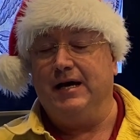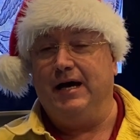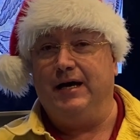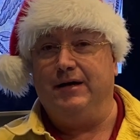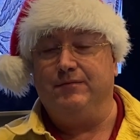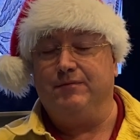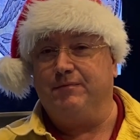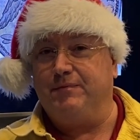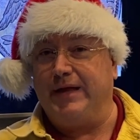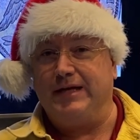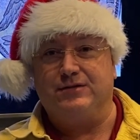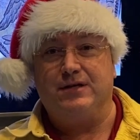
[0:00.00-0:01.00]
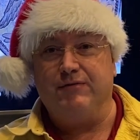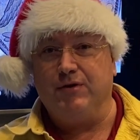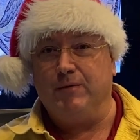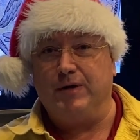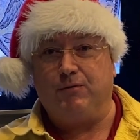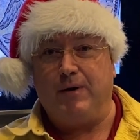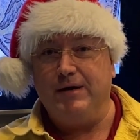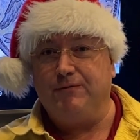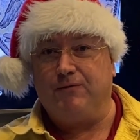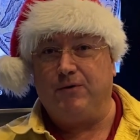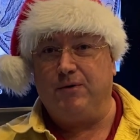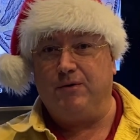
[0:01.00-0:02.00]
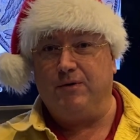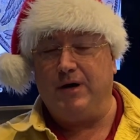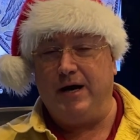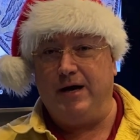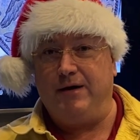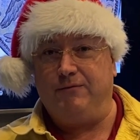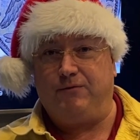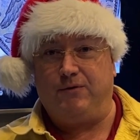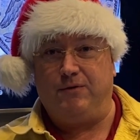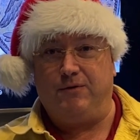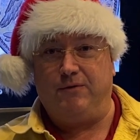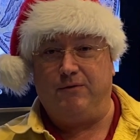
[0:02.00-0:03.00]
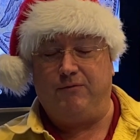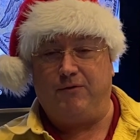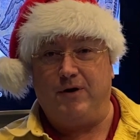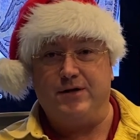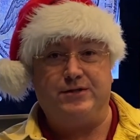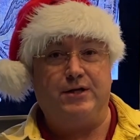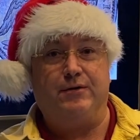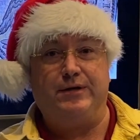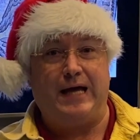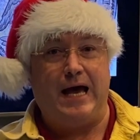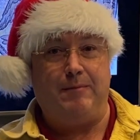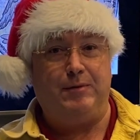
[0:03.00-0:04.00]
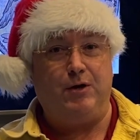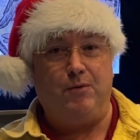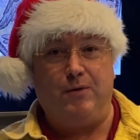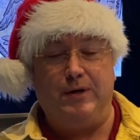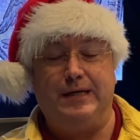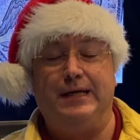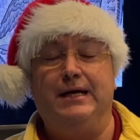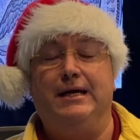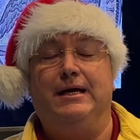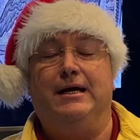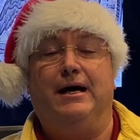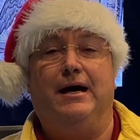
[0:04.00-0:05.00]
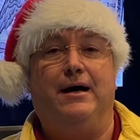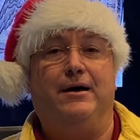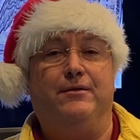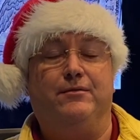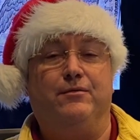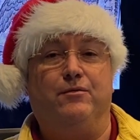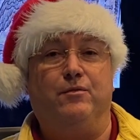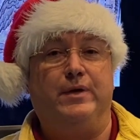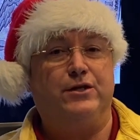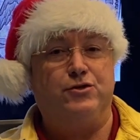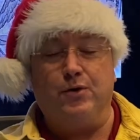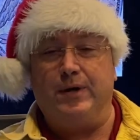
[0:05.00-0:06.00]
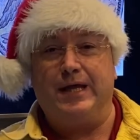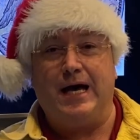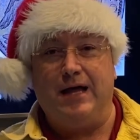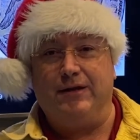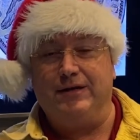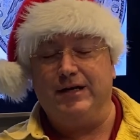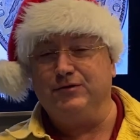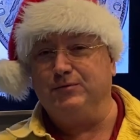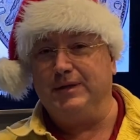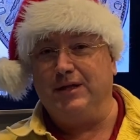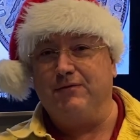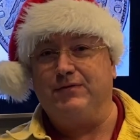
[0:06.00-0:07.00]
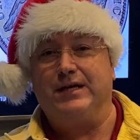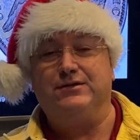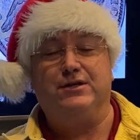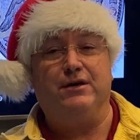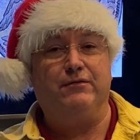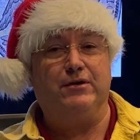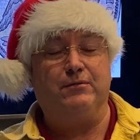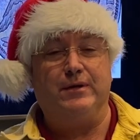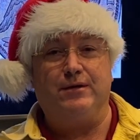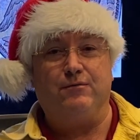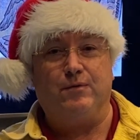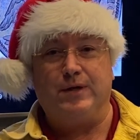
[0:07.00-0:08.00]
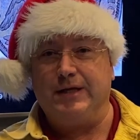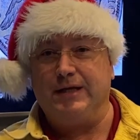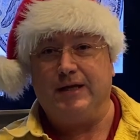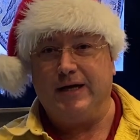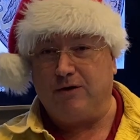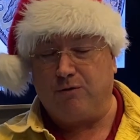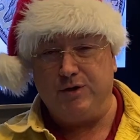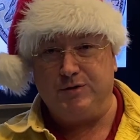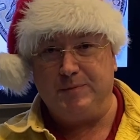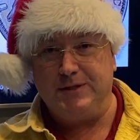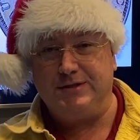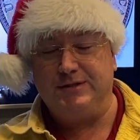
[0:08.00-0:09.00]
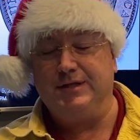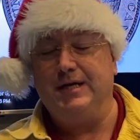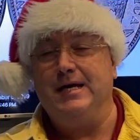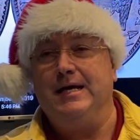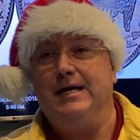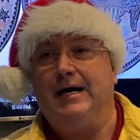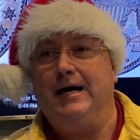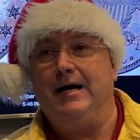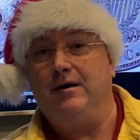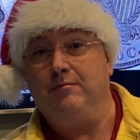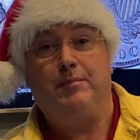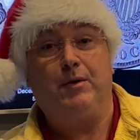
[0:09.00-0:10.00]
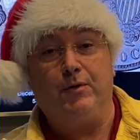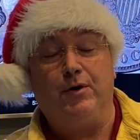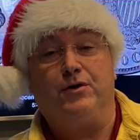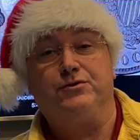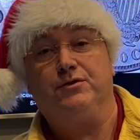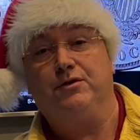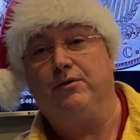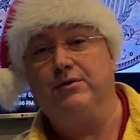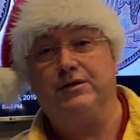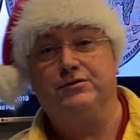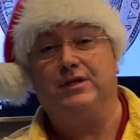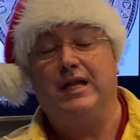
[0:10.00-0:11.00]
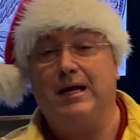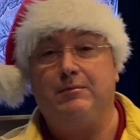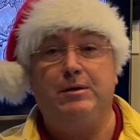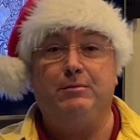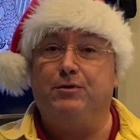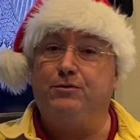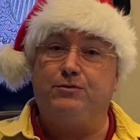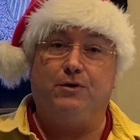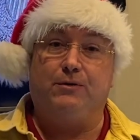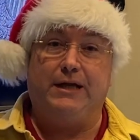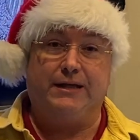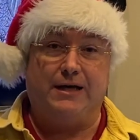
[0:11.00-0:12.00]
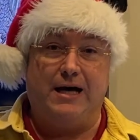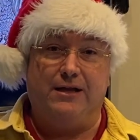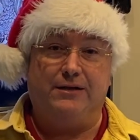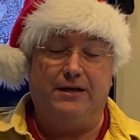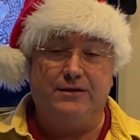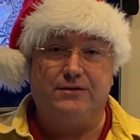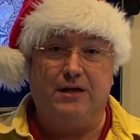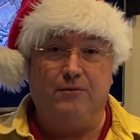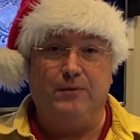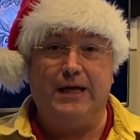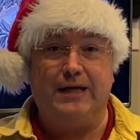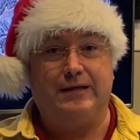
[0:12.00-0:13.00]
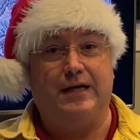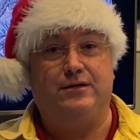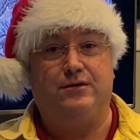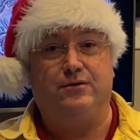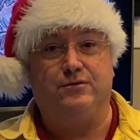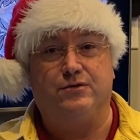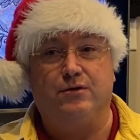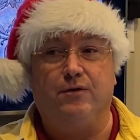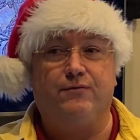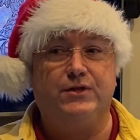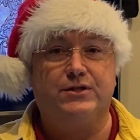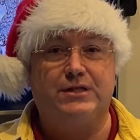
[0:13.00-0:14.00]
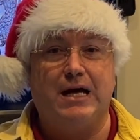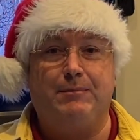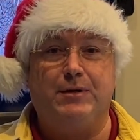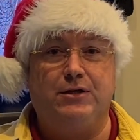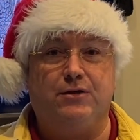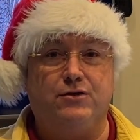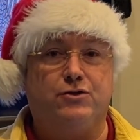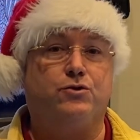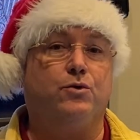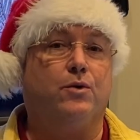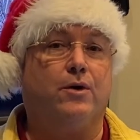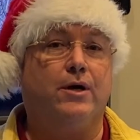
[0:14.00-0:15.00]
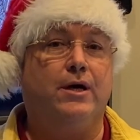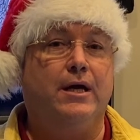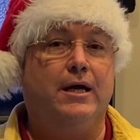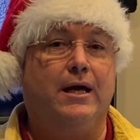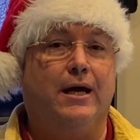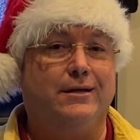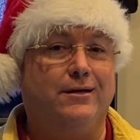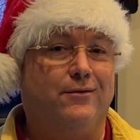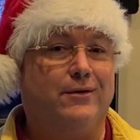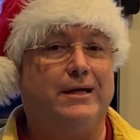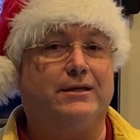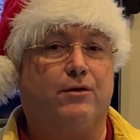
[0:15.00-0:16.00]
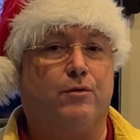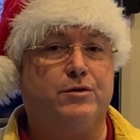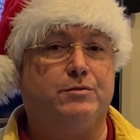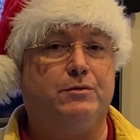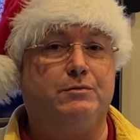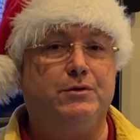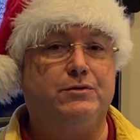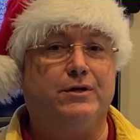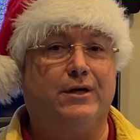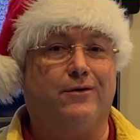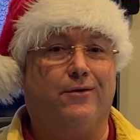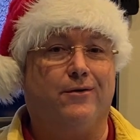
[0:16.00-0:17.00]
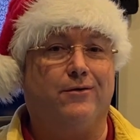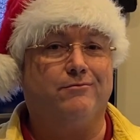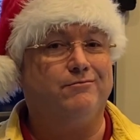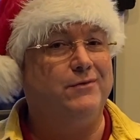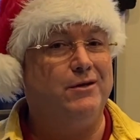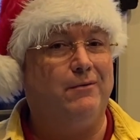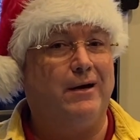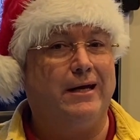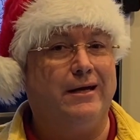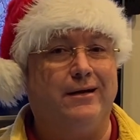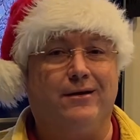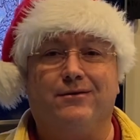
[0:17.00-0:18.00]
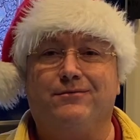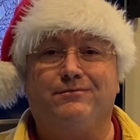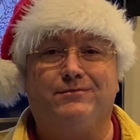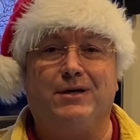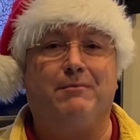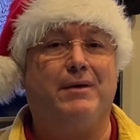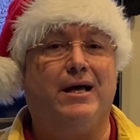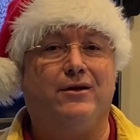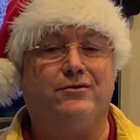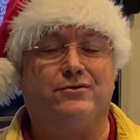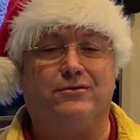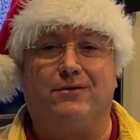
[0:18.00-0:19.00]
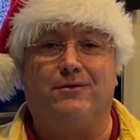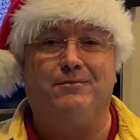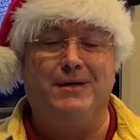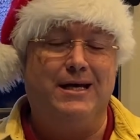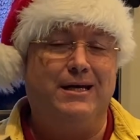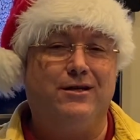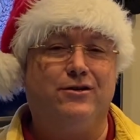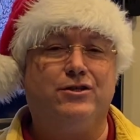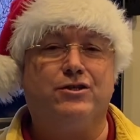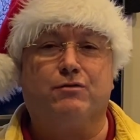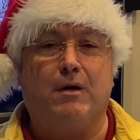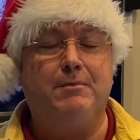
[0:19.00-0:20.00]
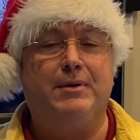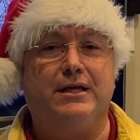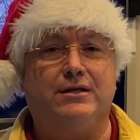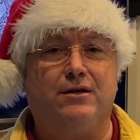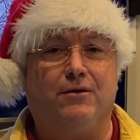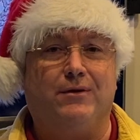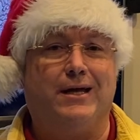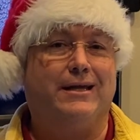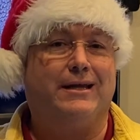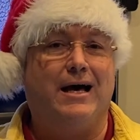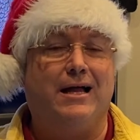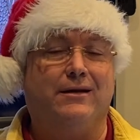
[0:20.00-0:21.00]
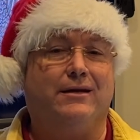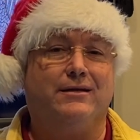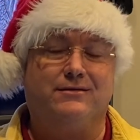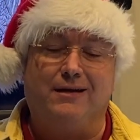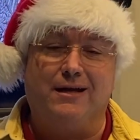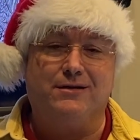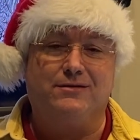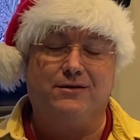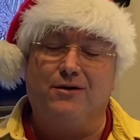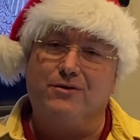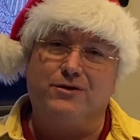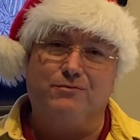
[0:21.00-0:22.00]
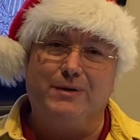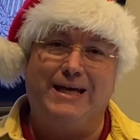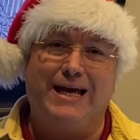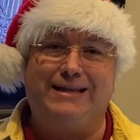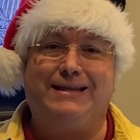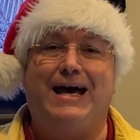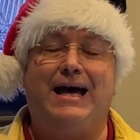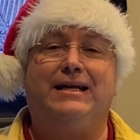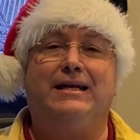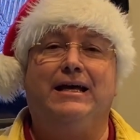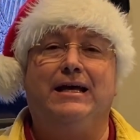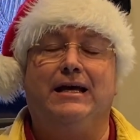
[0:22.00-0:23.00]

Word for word: Uh, Thanksgiving went great for uh, for for us here at the Happy Coin. Uh, we enjoy the holidays. We love Thanksgiving. We really like Christmas. Uh, but we also know there's a lot of people who don't like the holidays, and we get that too. So if you stop into the store and you don't like the Christmas music, or you want to hear something else, or you're just grumpy and you don't like the holidays, let us know because we get that.